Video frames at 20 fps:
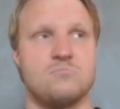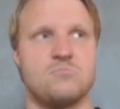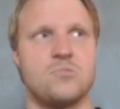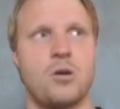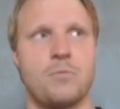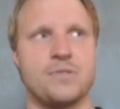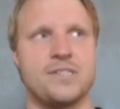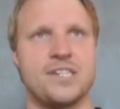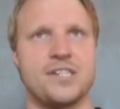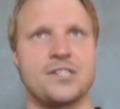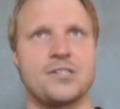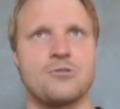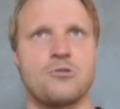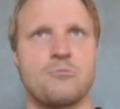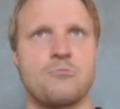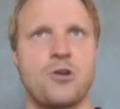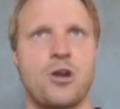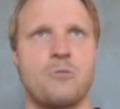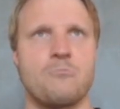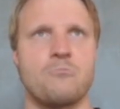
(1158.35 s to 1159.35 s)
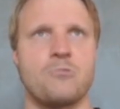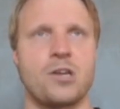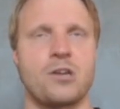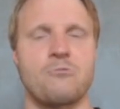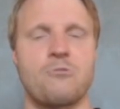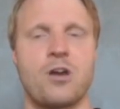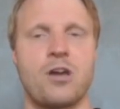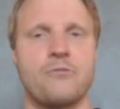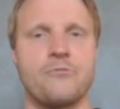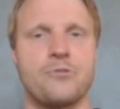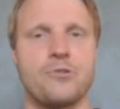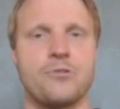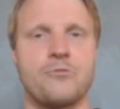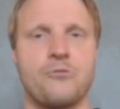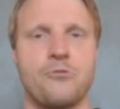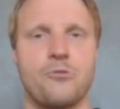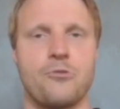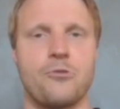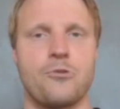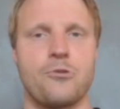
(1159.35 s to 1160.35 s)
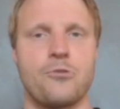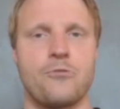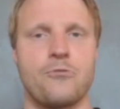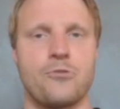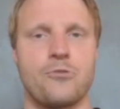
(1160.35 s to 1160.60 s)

opposition or prime rival for